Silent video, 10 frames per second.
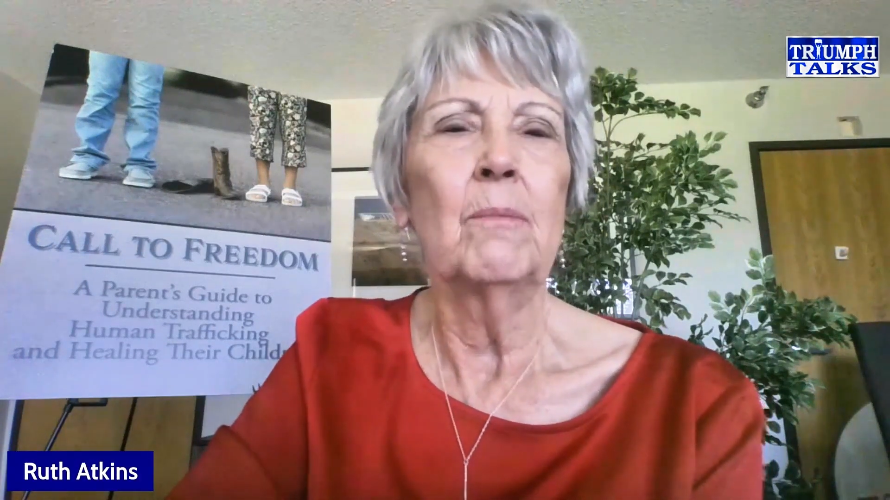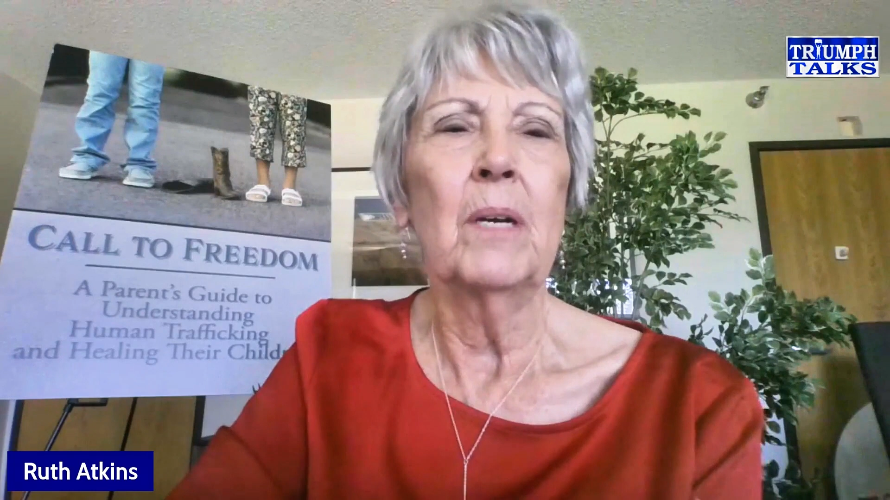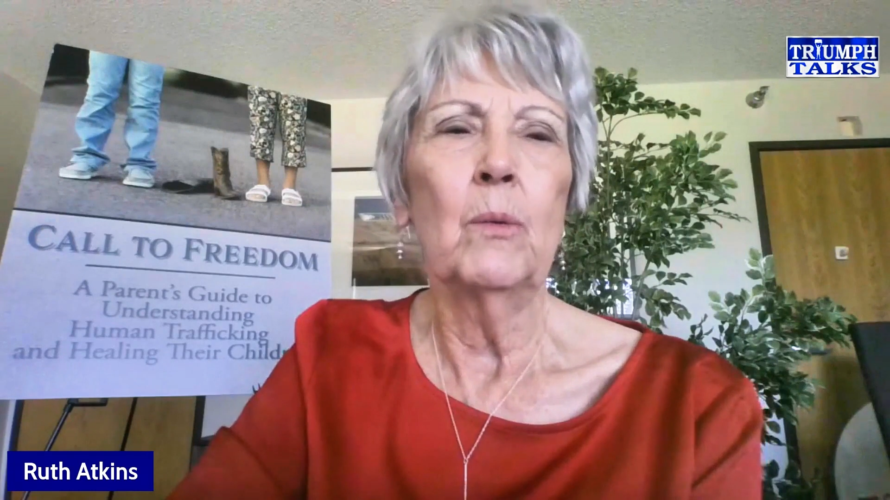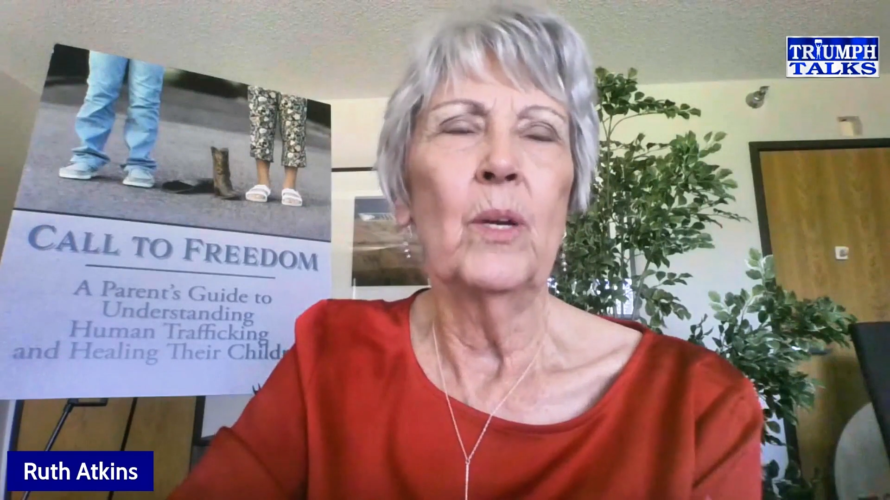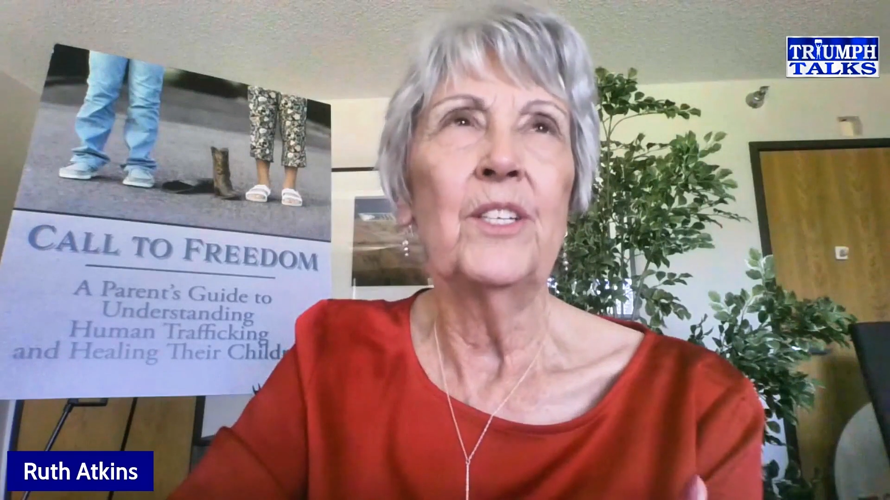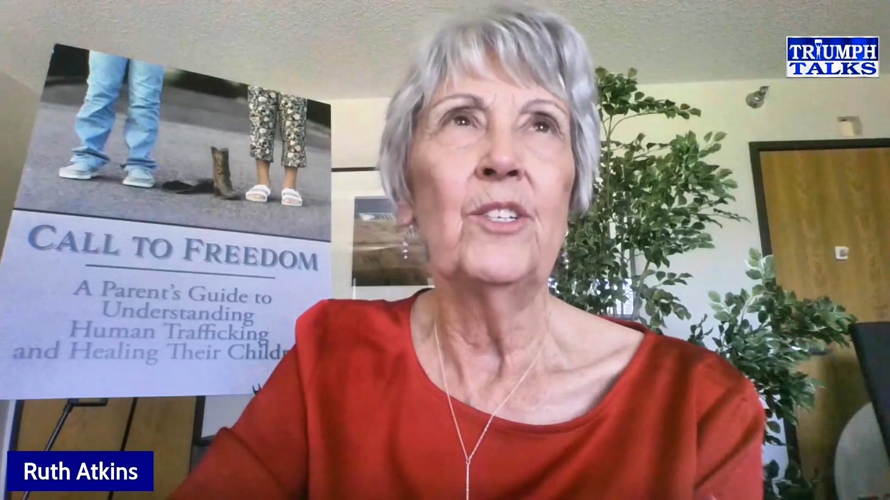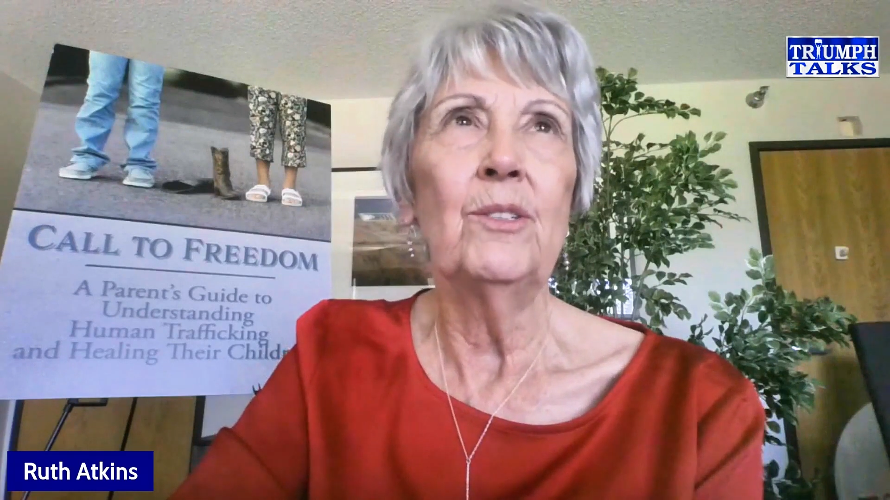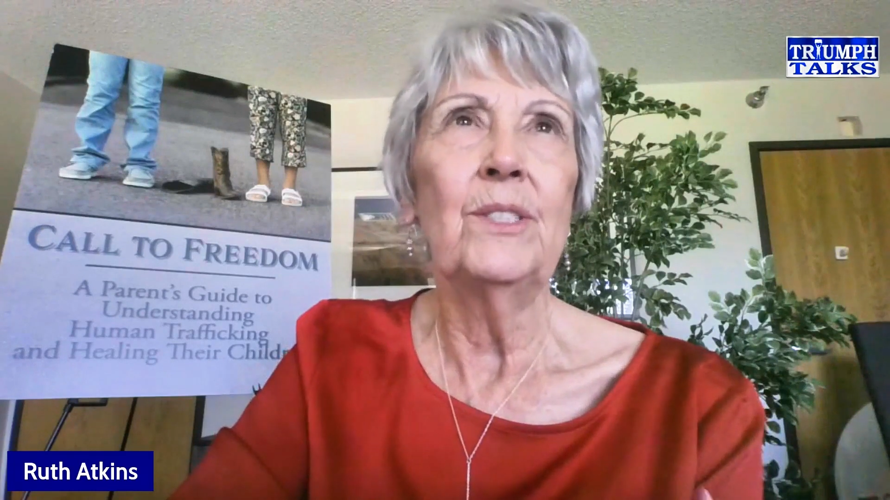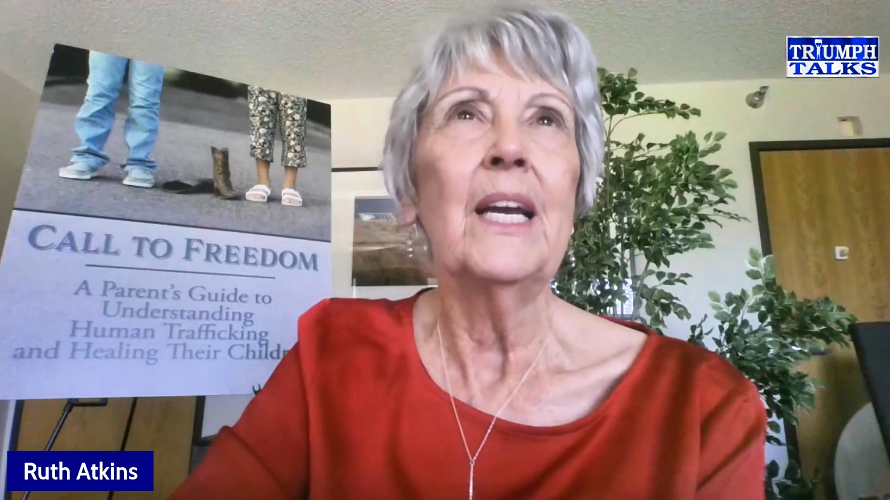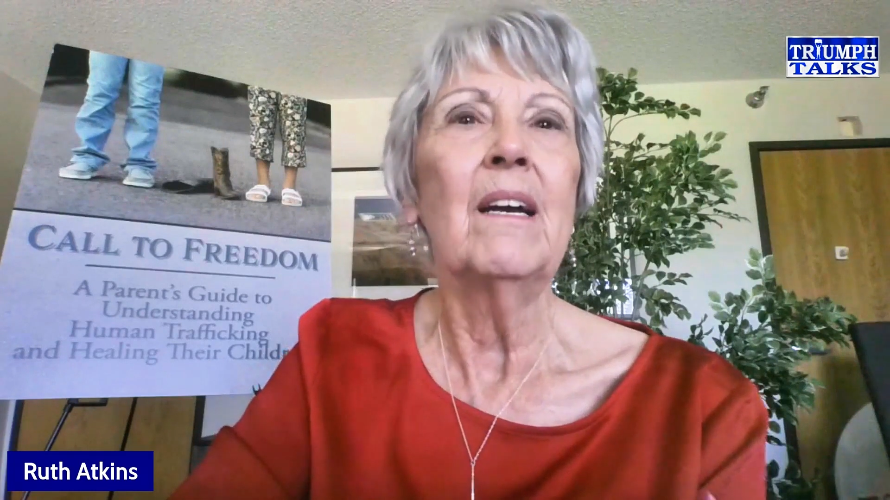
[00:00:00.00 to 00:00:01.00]
But when you
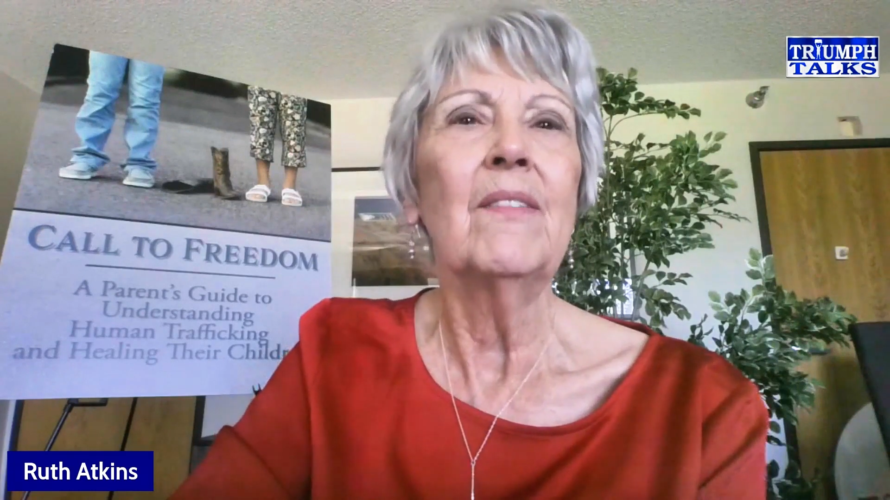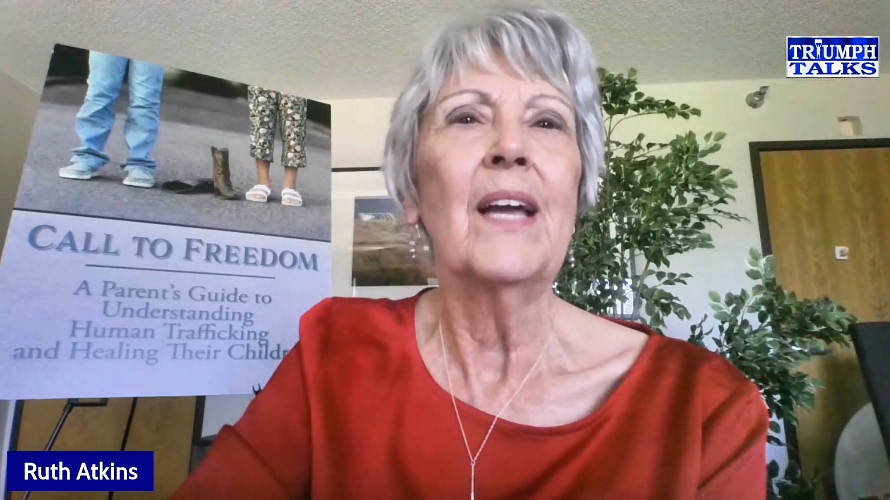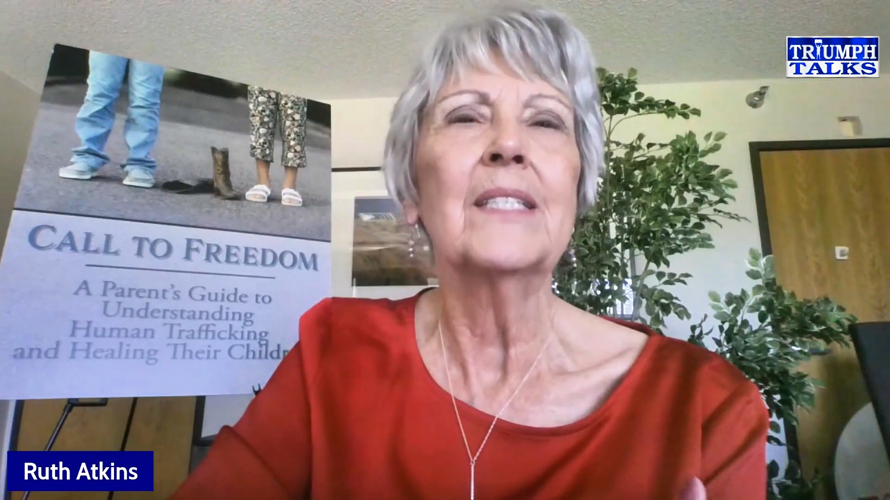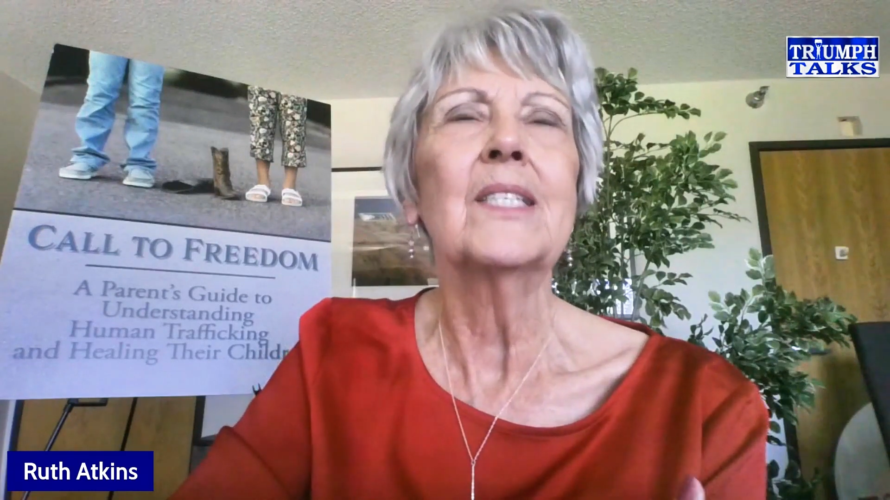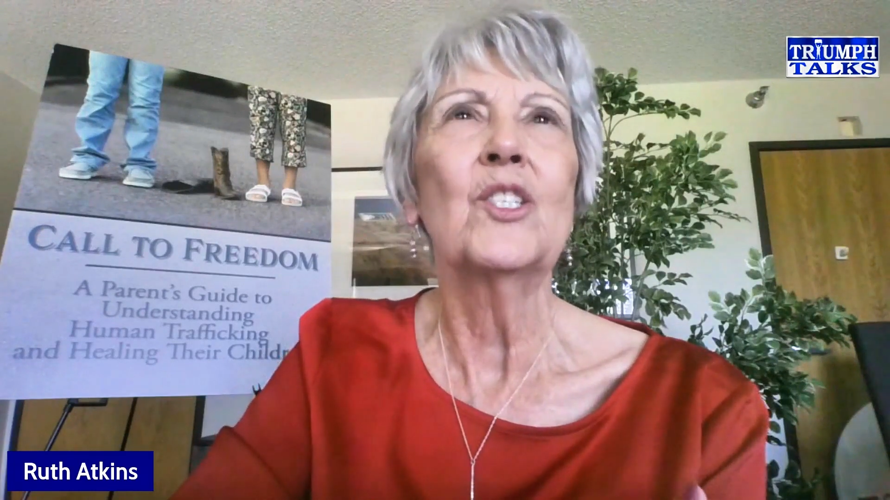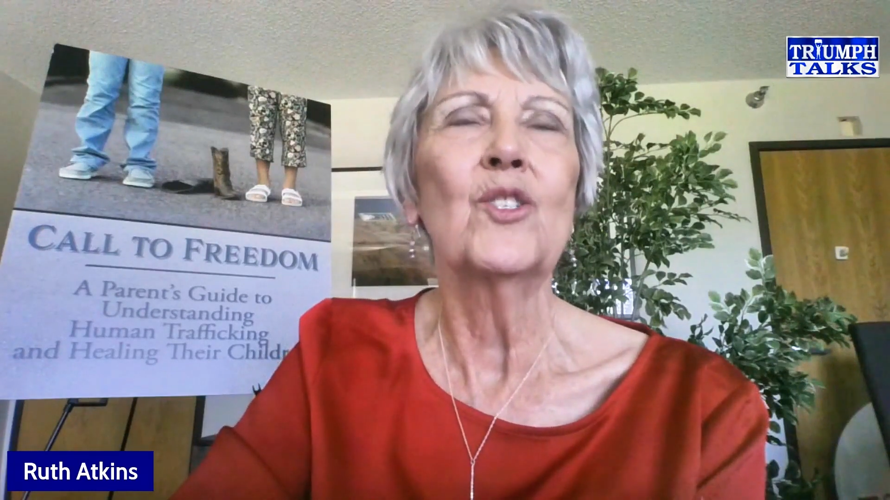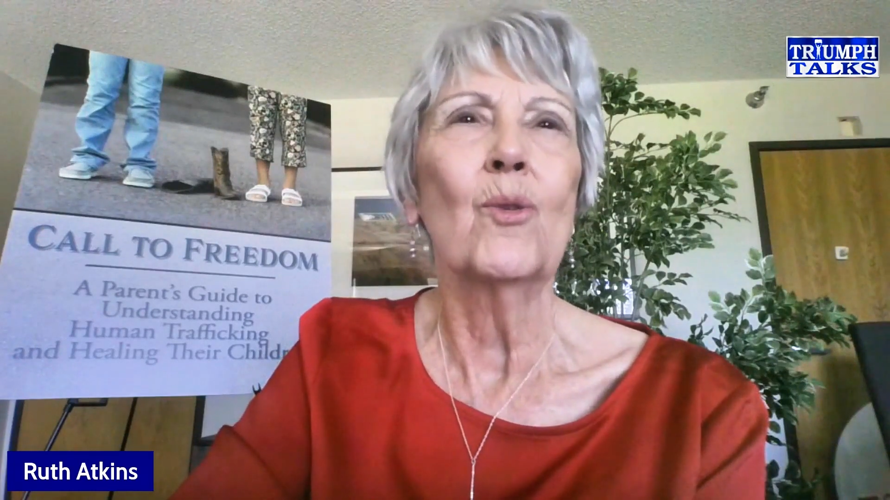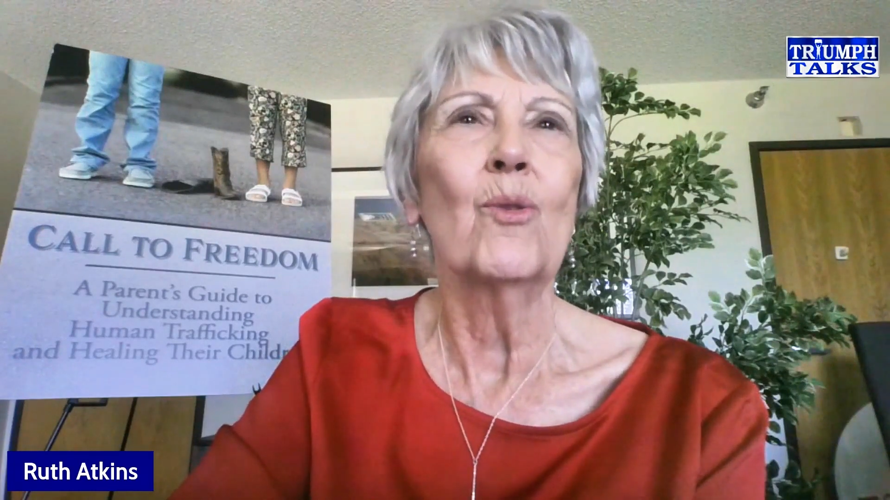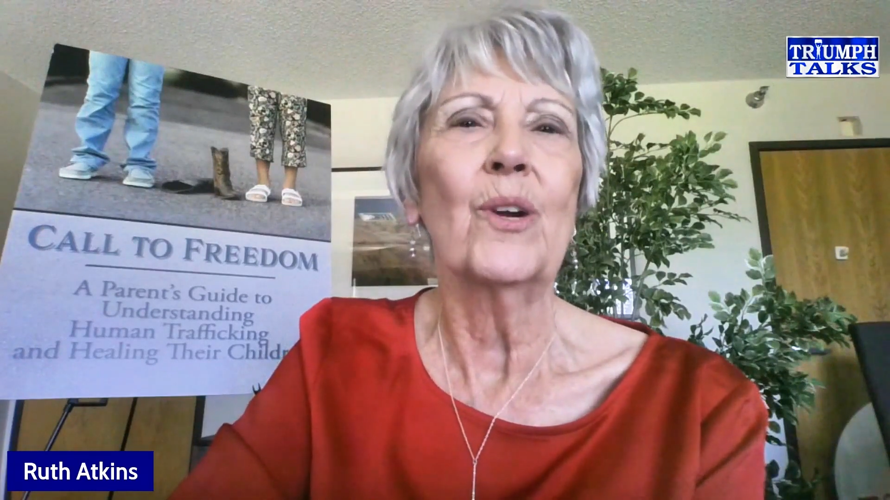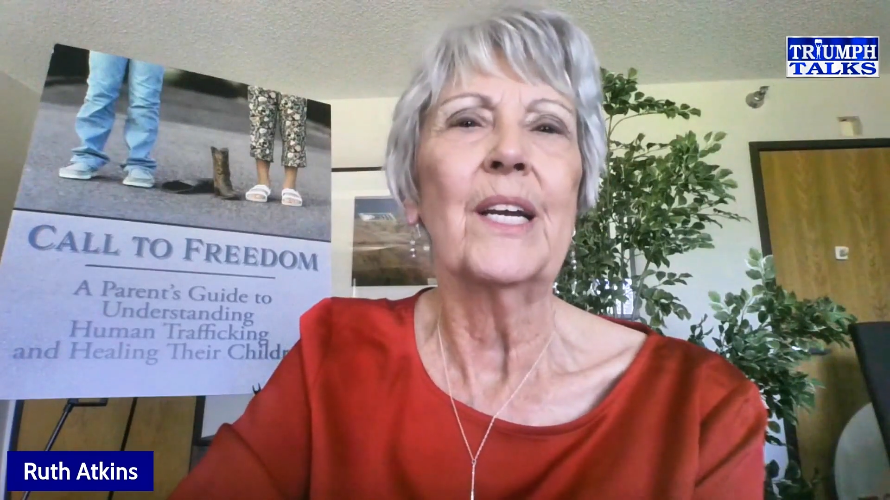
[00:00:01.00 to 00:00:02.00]
tell that
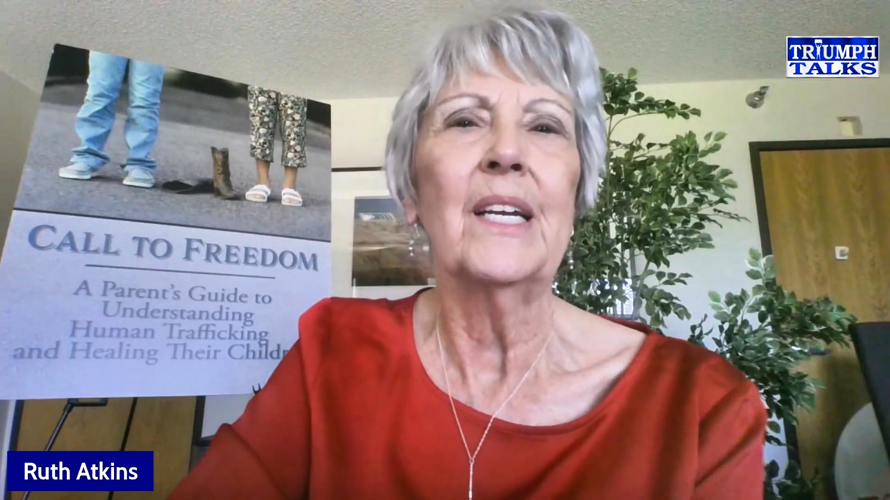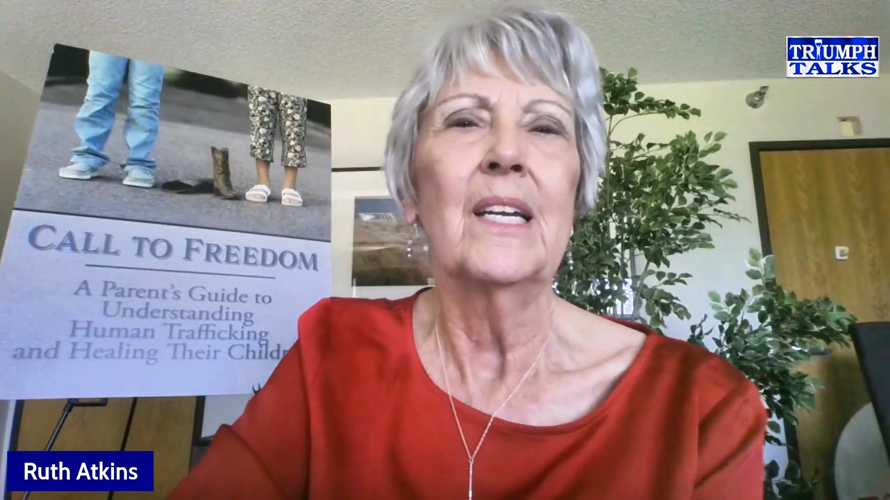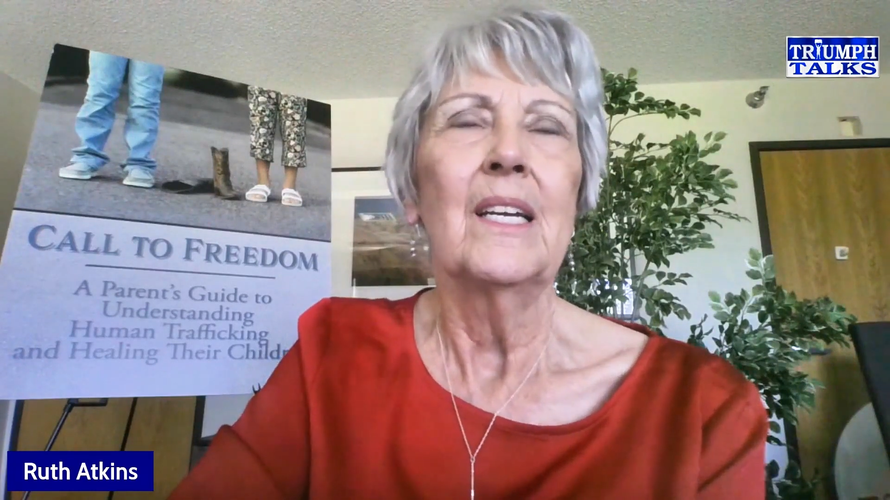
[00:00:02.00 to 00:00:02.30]
story